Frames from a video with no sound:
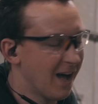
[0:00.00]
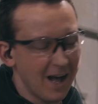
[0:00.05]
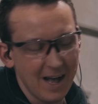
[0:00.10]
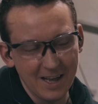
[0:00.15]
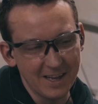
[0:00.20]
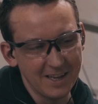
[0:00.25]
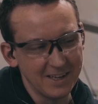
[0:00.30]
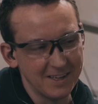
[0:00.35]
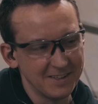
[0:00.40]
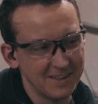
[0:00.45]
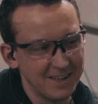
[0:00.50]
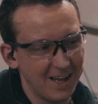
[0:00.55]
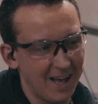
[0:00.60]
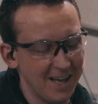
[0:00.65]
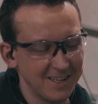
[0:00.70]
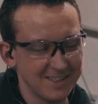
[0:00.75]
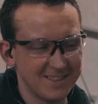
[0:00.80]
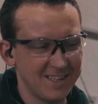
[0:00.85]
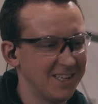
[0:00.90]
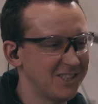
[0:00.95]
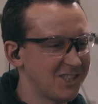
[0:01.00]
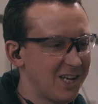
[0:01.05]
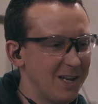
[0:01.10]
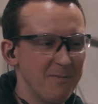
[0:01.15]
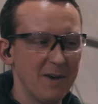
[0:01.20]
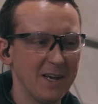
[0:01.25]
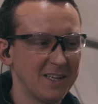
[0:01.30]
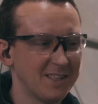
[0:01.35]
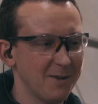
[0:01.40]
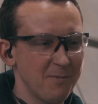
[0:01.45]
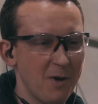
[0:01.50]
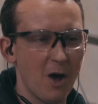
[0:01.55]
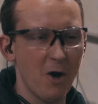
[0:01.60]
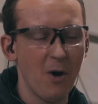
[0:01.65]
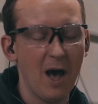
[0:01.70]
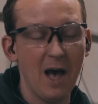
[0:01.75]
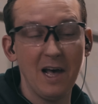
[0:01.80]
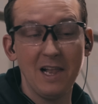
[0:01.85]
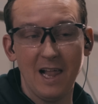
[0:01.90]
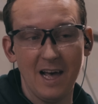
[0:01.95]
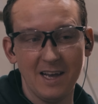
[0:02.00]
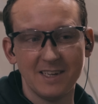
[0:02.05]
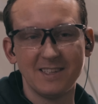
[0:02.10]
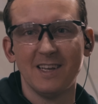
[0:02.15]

I essentially make them how I like